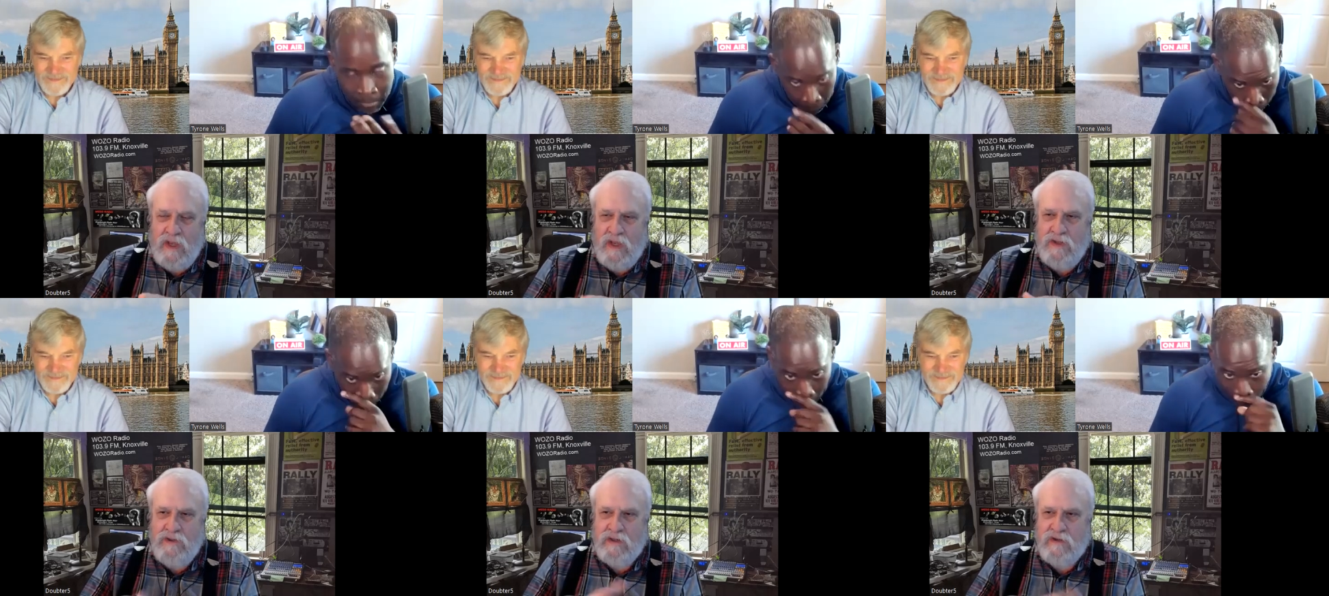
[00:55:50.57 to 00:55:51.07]

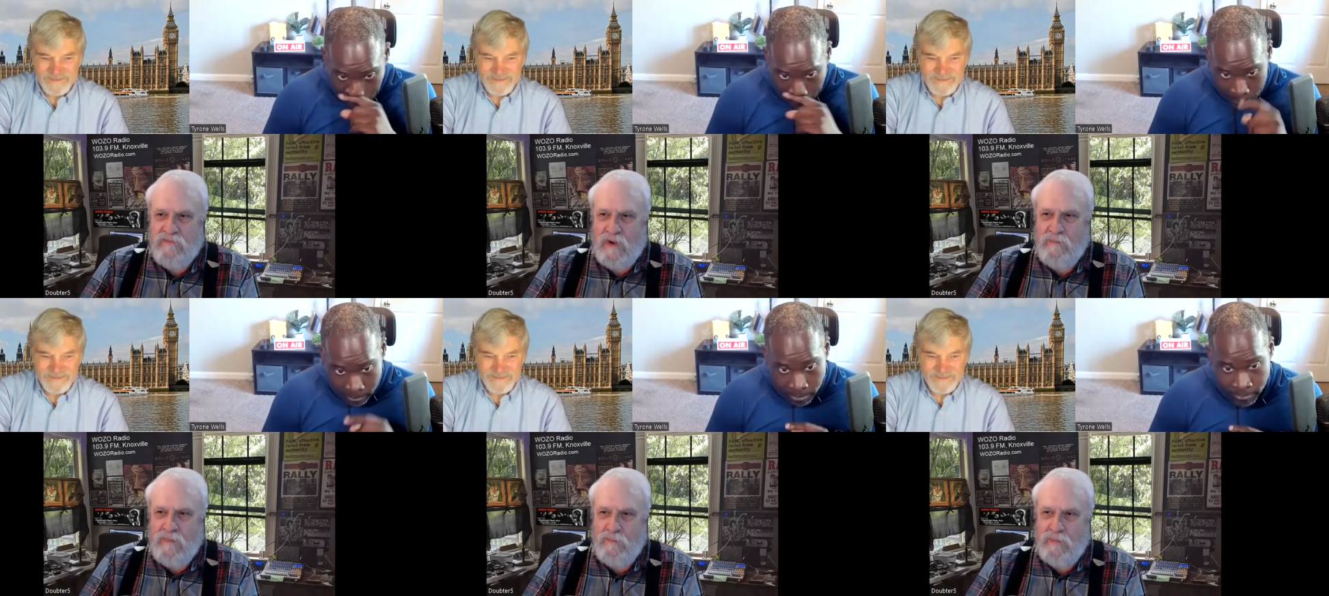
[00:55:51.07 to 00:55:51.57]
Speaker 1: and you can
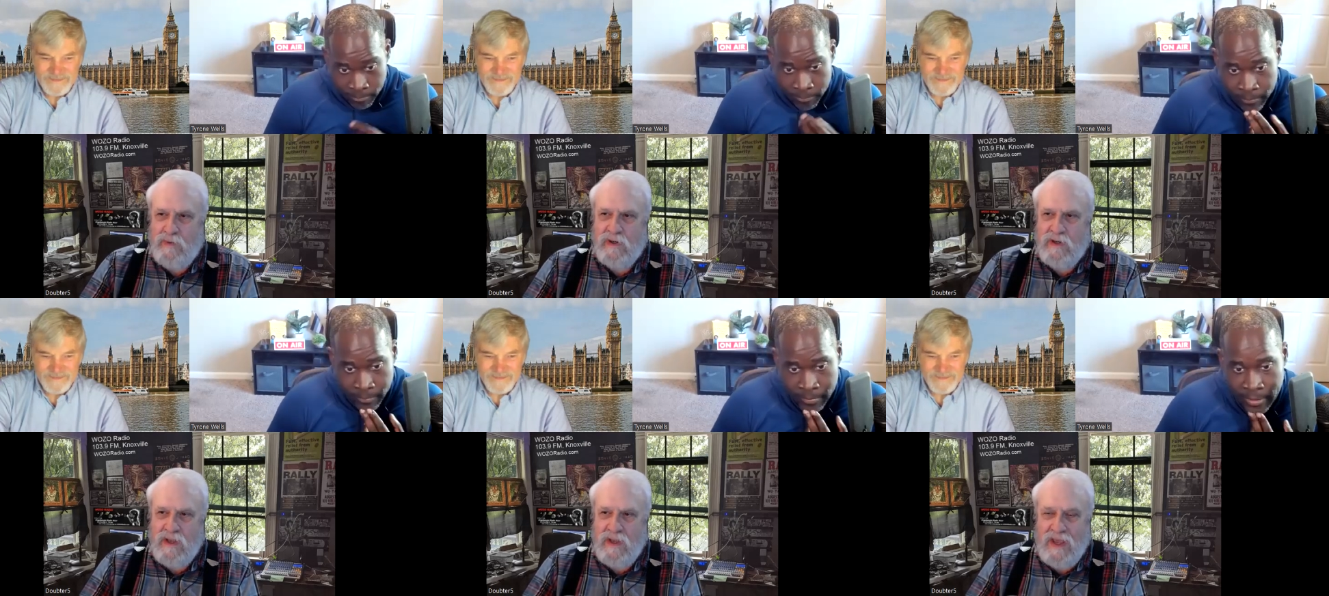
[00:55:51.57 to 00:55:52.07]
find my
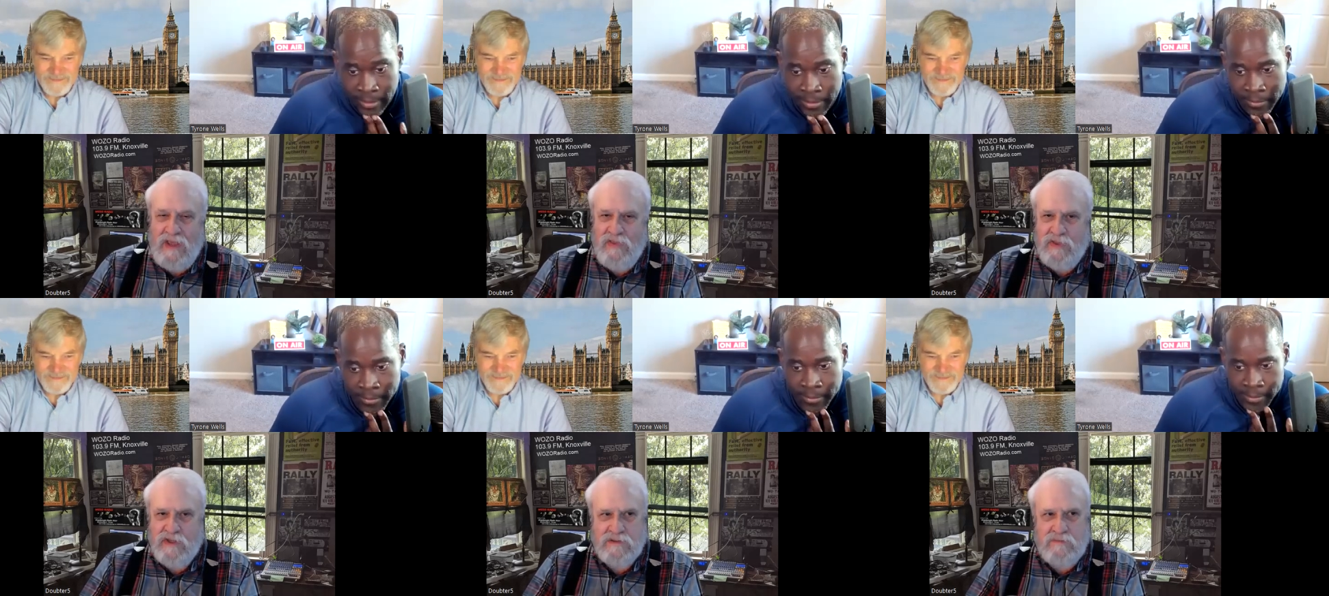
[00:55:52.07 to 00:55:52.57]
book,
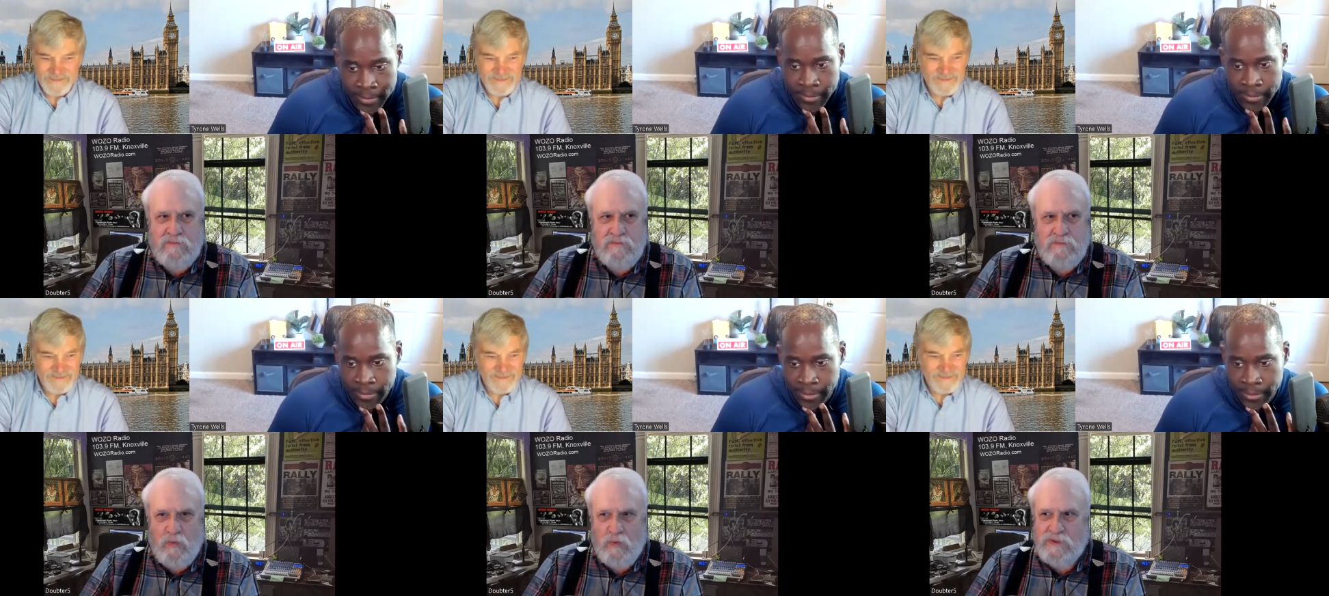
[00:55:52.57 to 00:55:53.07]
Atheism
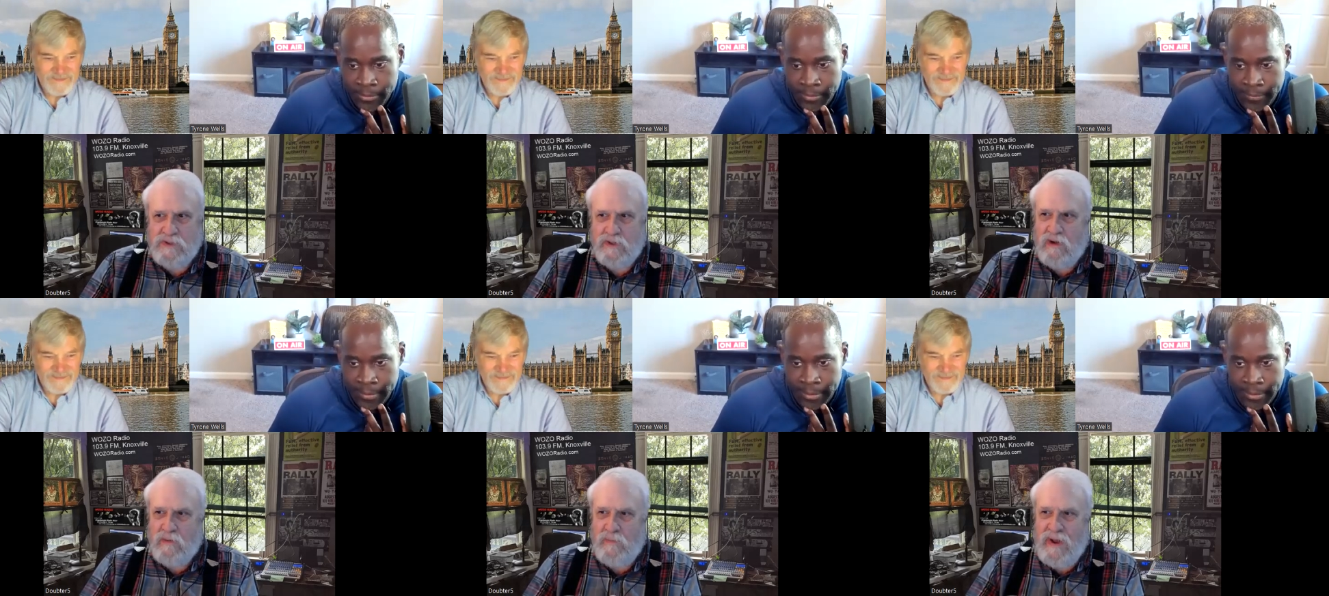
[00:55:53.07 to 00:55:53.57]
What's It
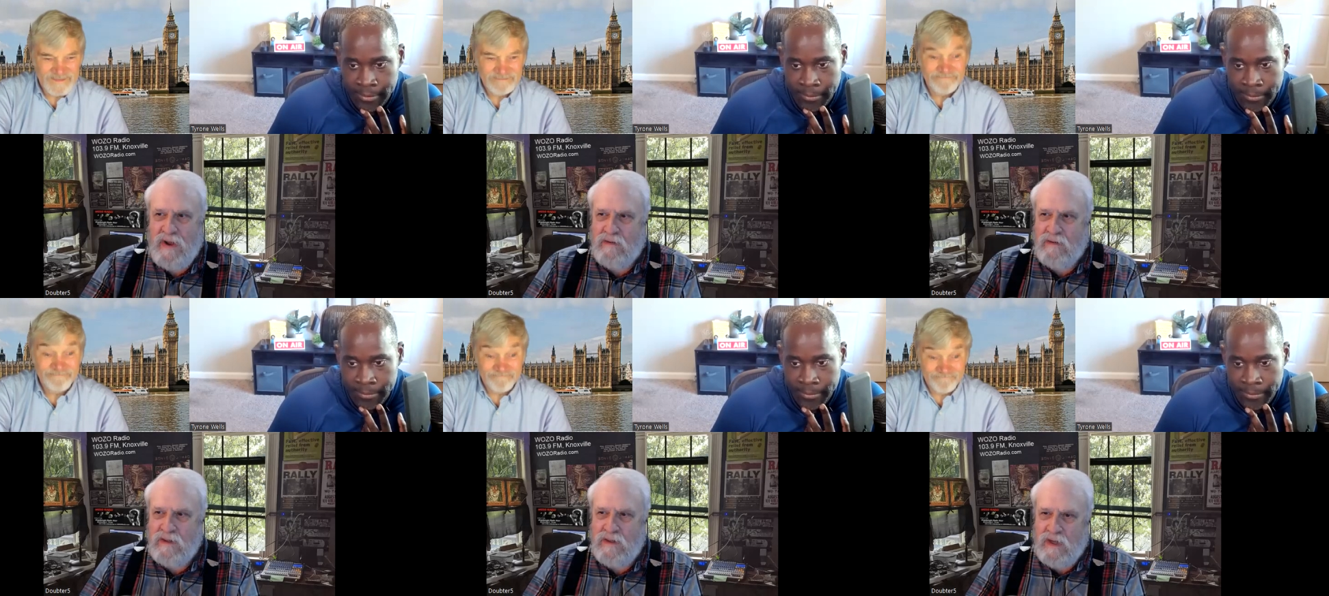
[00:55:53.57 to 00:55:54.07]
All
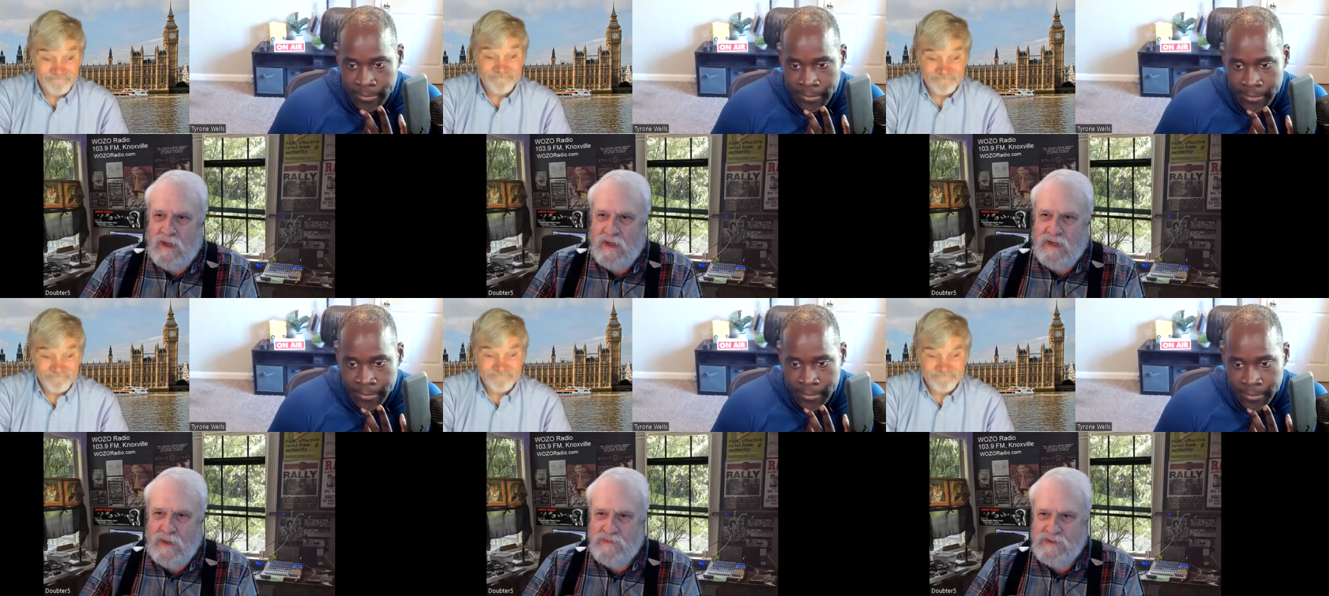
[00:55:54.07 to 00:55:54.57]
About, on
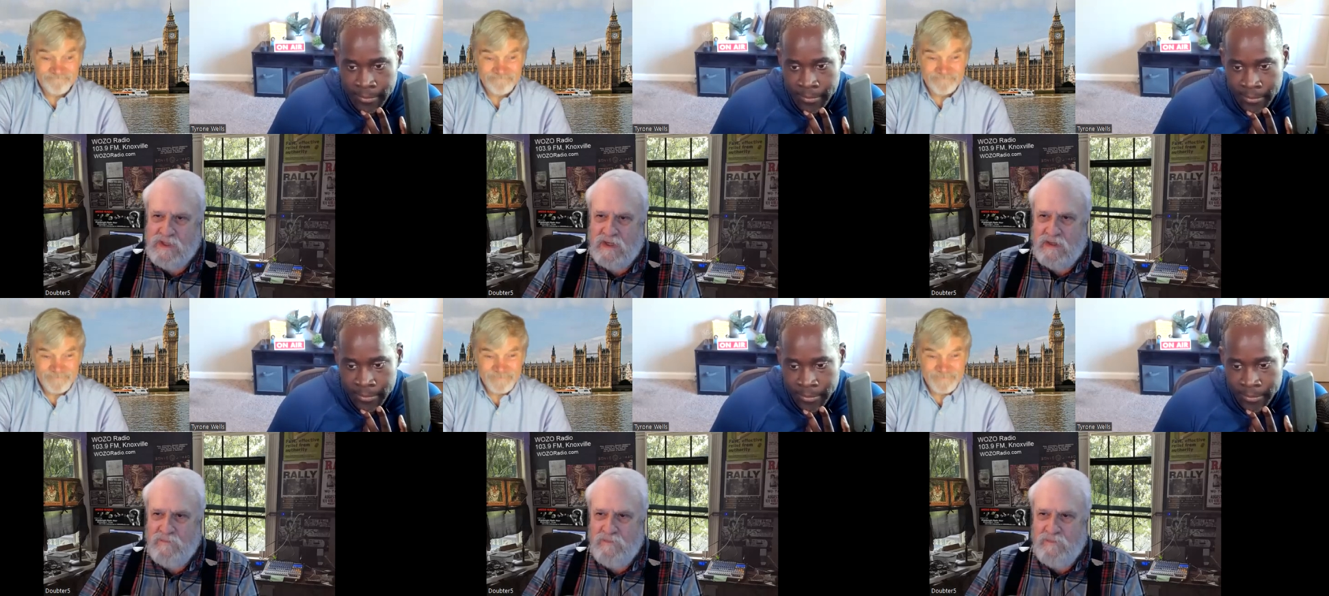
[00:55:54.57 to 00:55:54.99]
Amazon.